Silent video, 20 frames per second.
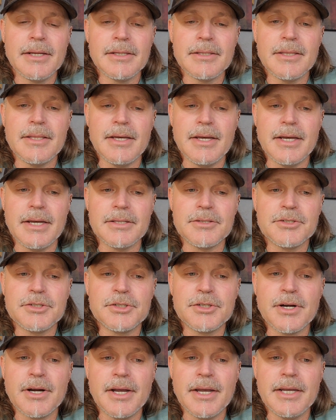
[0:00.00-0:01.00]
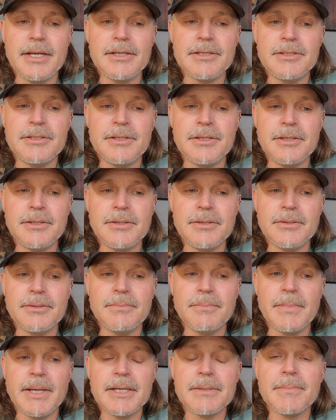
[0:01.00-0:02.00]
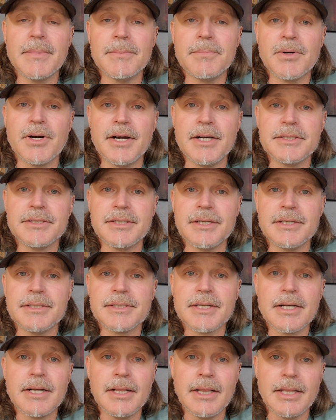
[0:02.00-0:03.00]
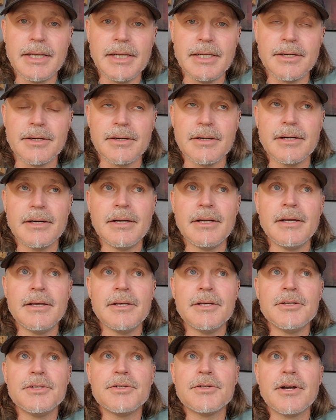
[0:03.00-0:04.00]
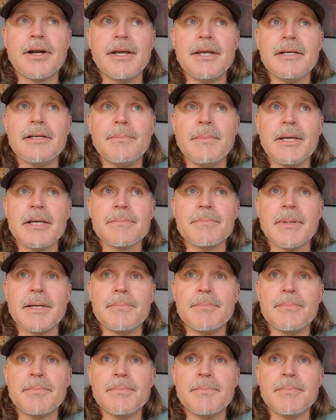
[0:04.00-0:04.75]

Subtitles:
that's trying to make my process cleaner, trying to make my